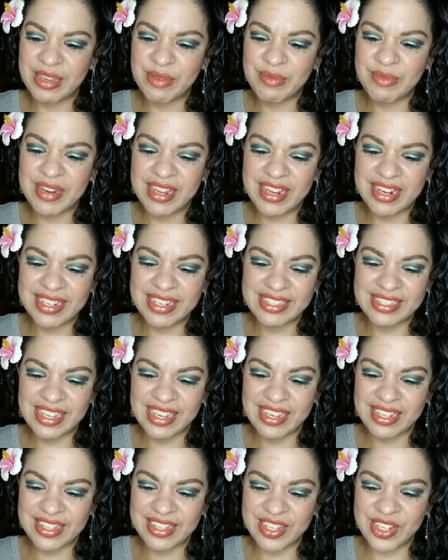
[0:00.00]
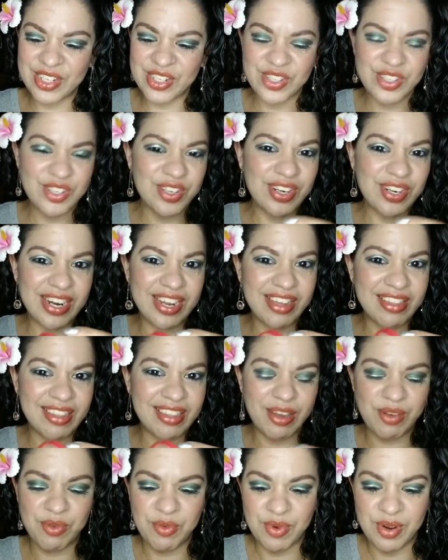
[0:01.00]
I'm not exactly sure how
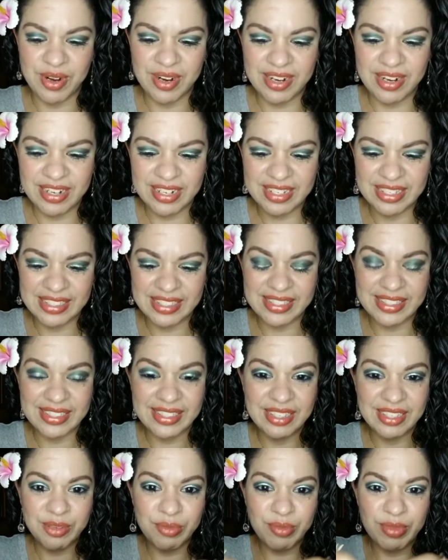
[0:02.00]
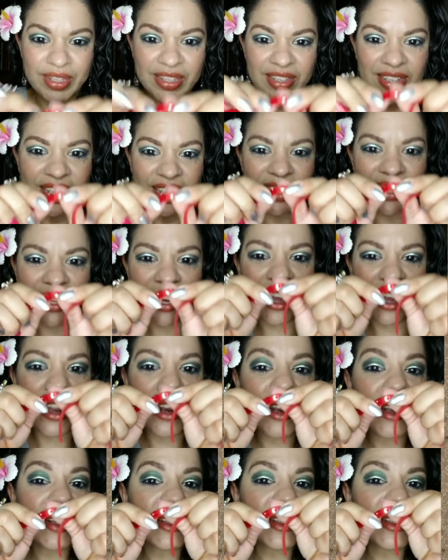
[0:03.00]
that works, but look at that.